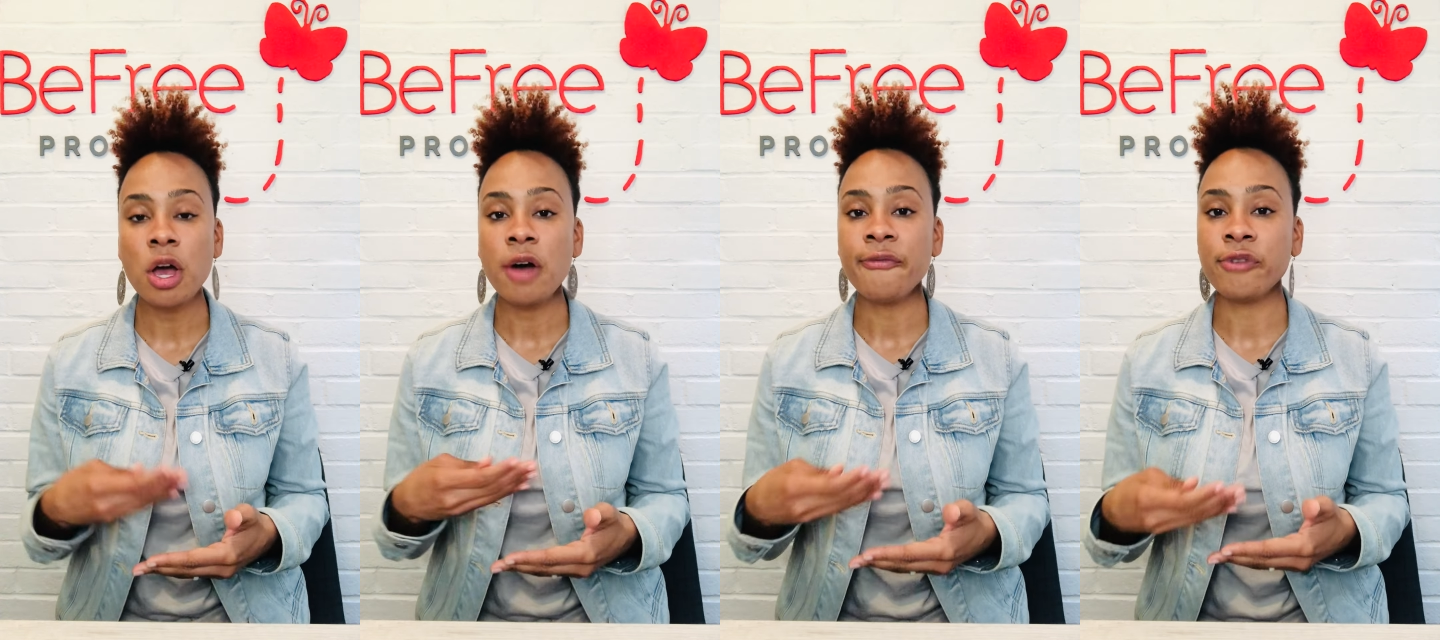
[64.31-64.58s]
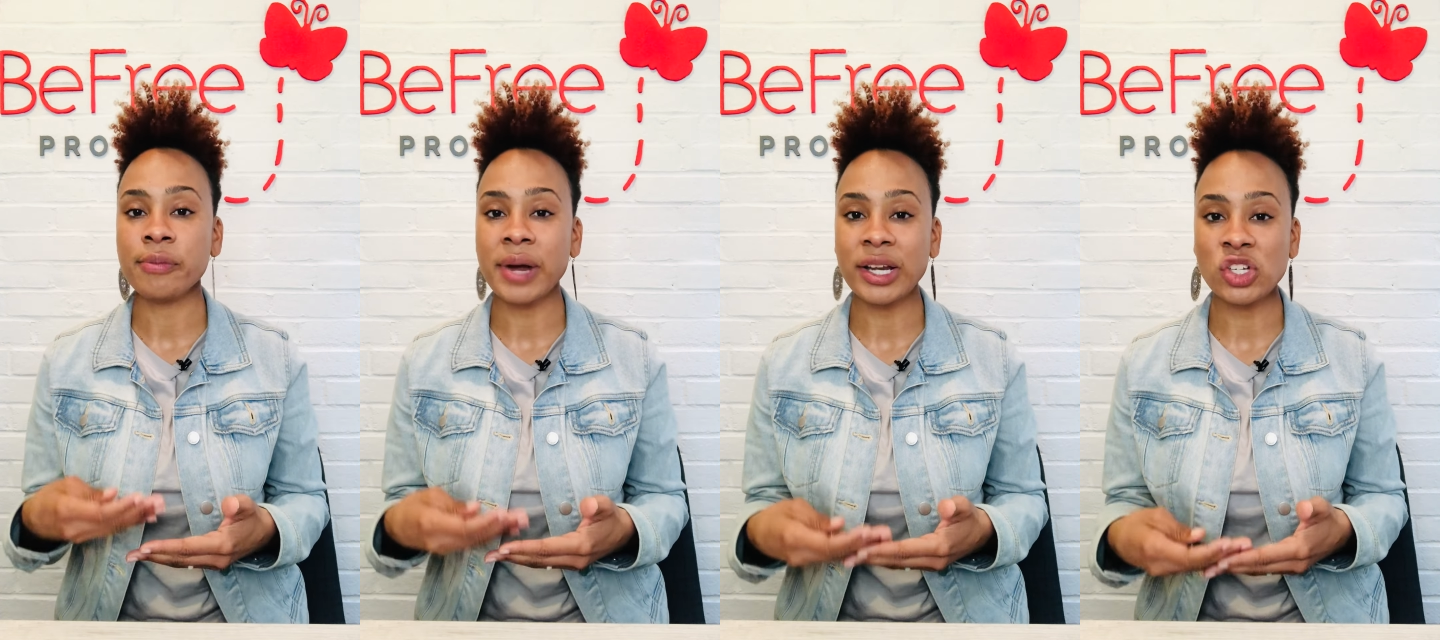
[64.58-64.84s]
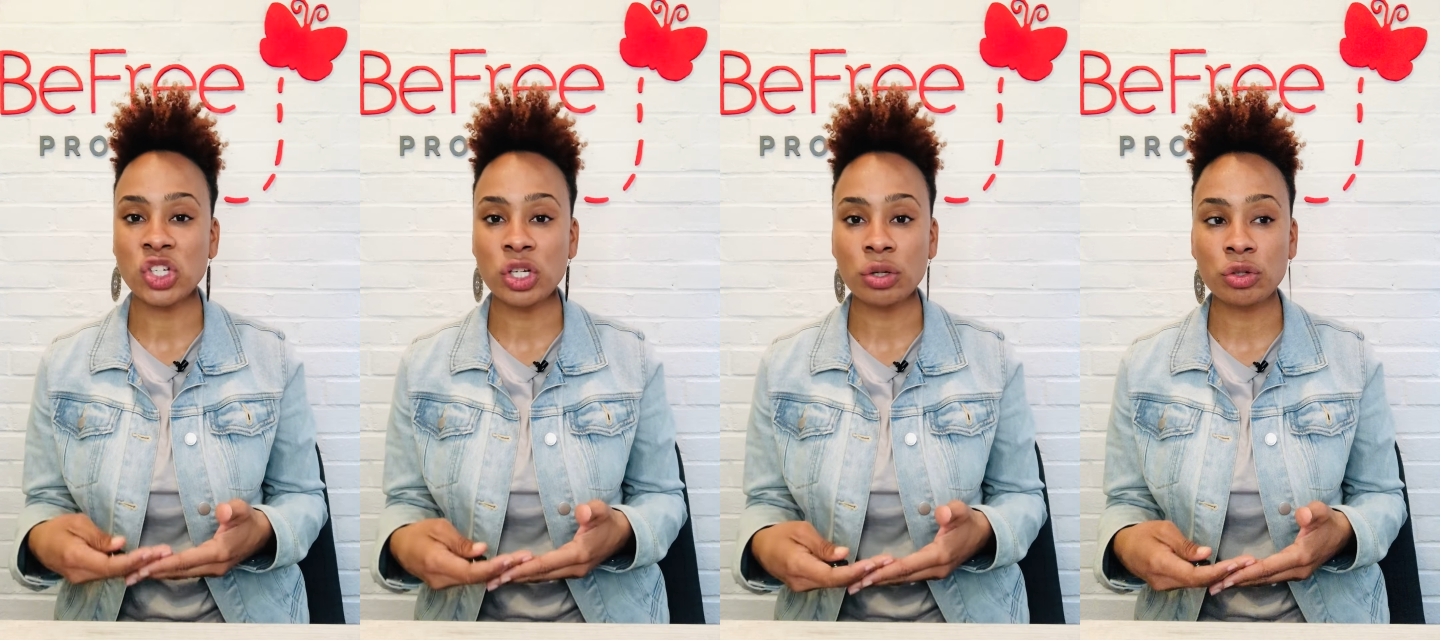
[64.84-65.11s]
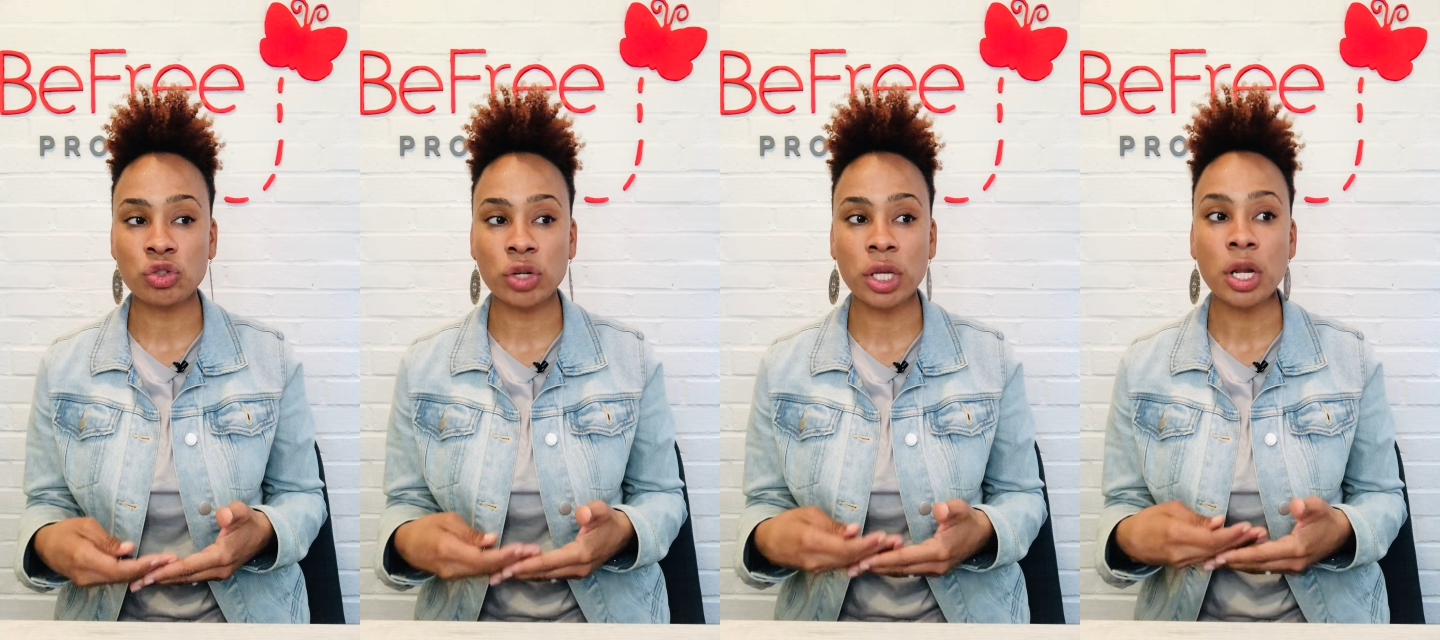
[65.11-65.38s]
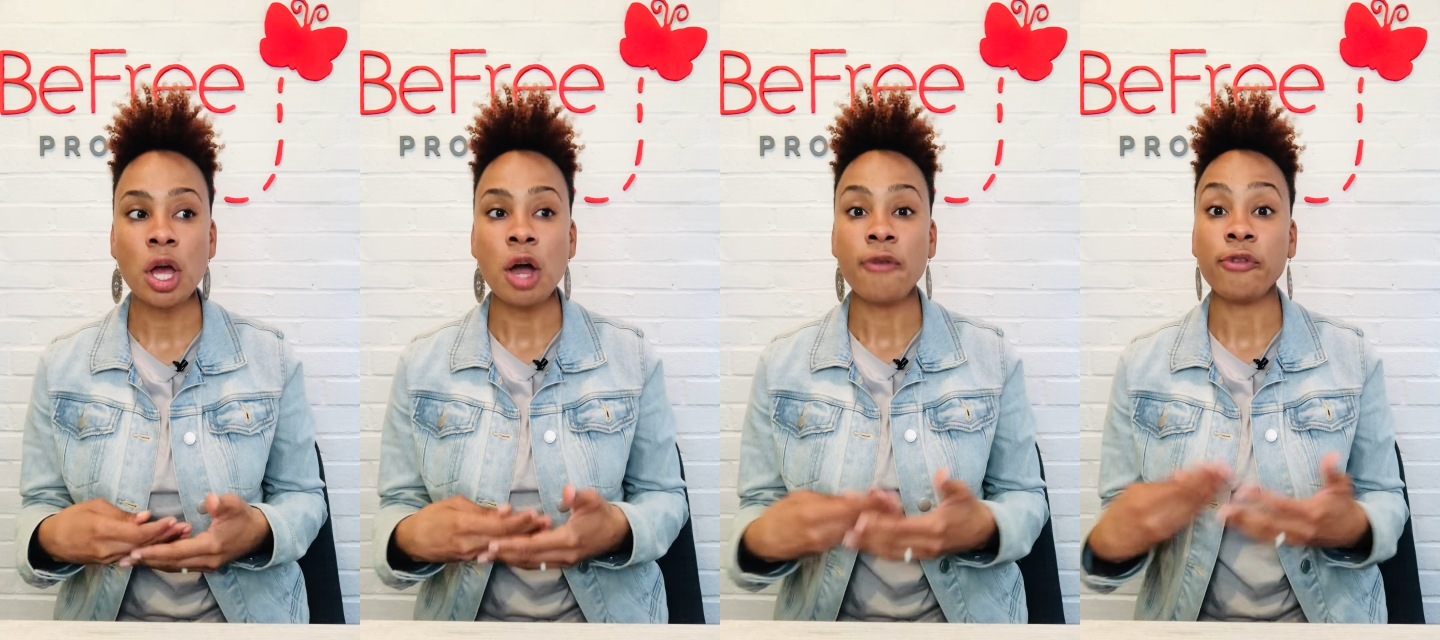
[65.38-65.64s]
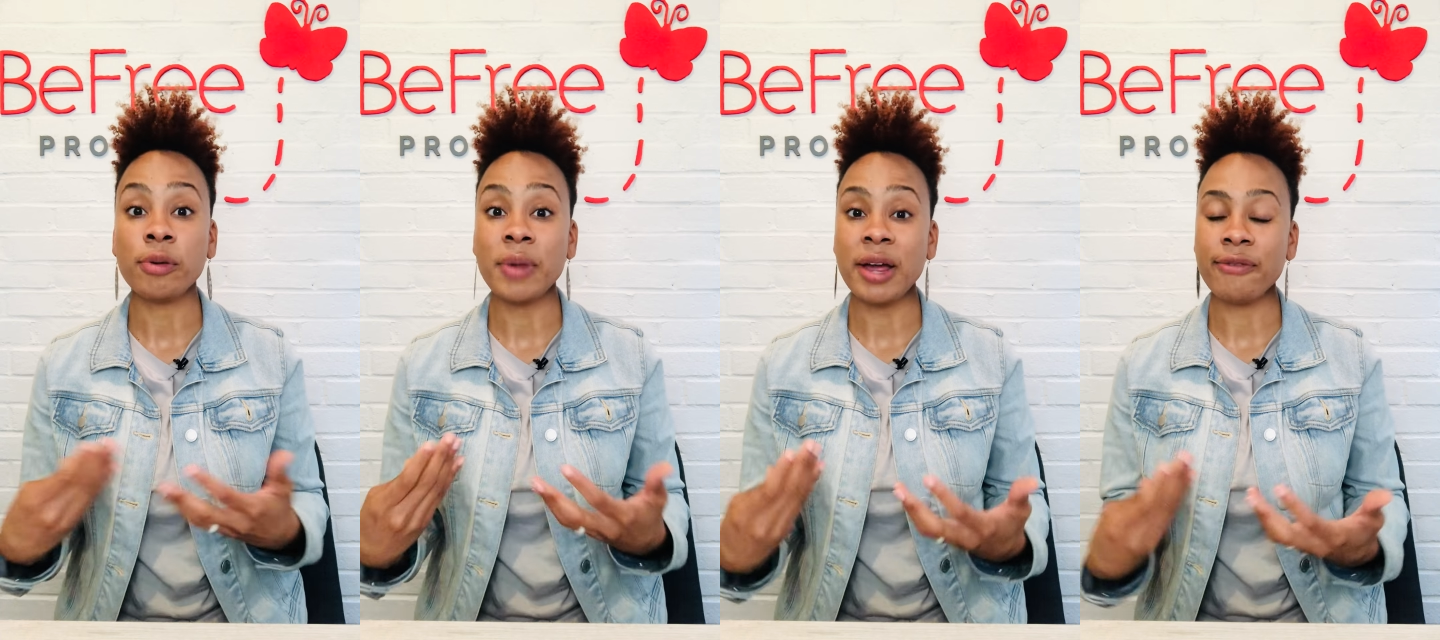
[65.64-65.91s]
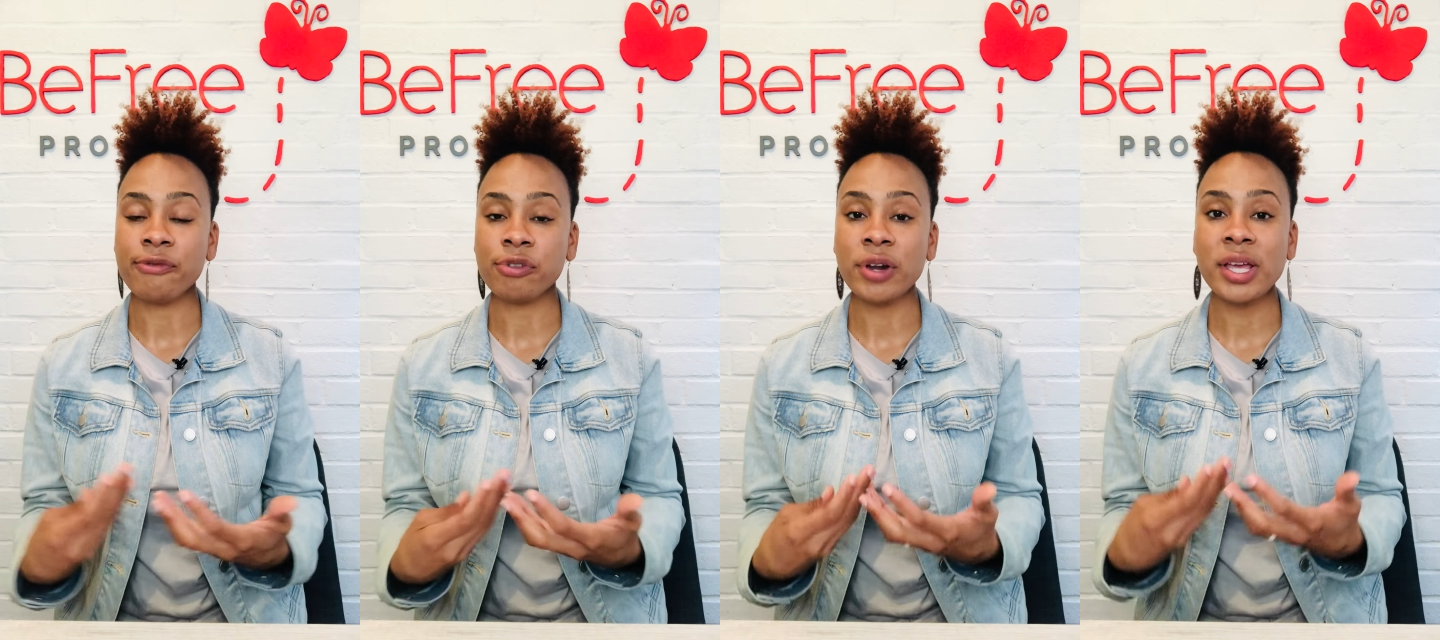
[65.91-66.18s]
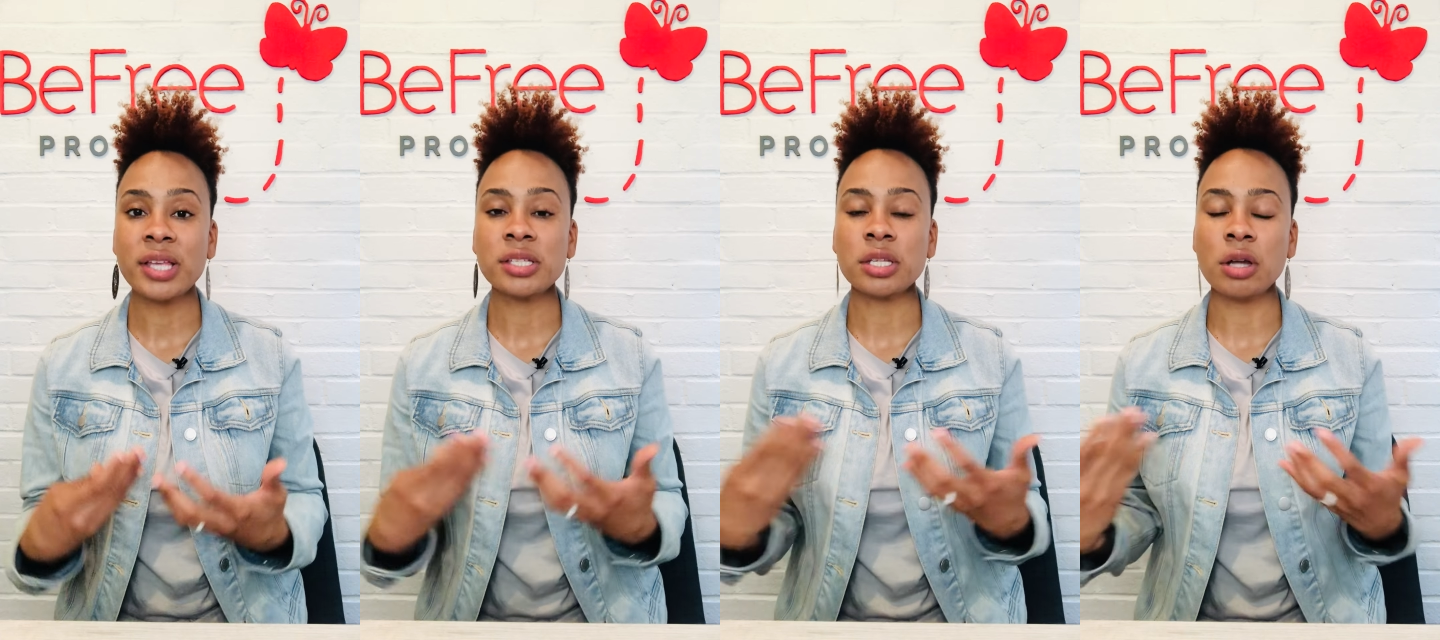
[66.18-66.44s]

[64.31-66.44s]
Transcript: for my children, for my friends,